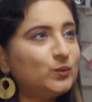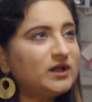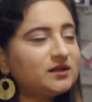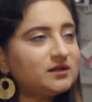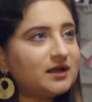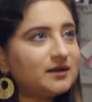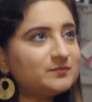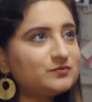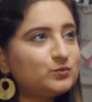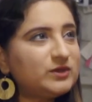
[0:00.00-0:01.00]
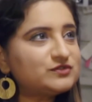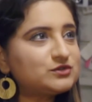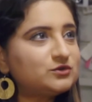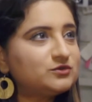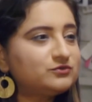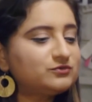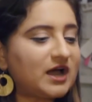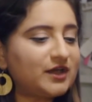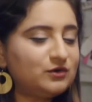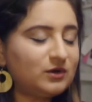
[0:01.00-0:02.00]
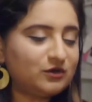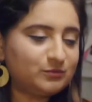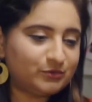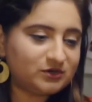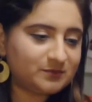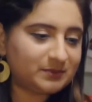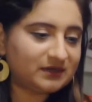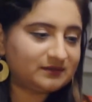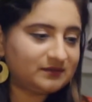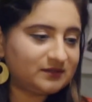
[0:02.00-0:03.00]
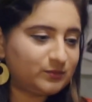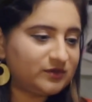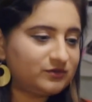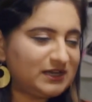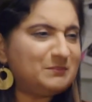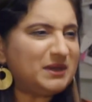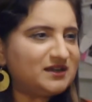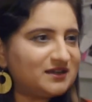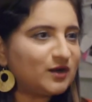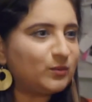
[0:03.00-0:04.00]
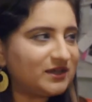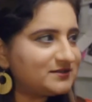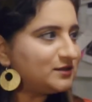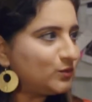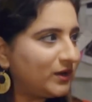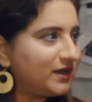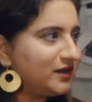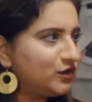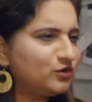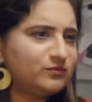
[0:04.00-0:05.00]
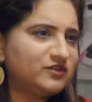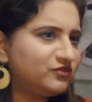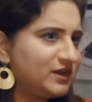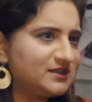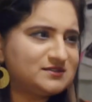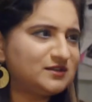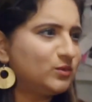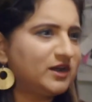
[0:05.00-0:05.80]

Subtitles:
well, we've sort of, I don't know how to put it, but I think that we've really mended our ways in a way, and we're friends, and